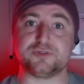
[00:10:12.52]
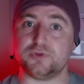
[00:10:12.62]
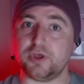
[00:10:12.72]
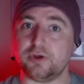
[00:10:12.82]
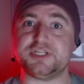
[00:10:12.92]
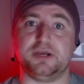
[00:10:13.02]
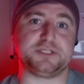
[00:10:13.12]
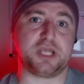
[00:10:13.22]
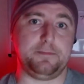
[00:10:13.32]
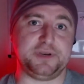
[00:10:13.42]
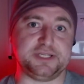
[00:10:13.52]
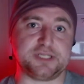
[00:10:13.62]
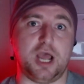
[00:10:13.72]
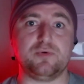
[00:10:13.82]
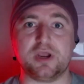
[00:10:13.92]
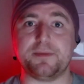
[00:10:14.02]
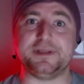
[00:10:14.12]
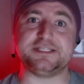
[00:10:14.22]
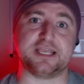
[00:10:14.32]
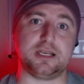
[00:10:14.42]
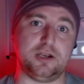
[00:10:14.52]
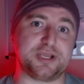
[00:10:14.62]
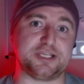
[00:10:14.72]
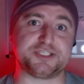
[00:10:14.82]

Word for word: as for those types of companies, I recommend taking a look at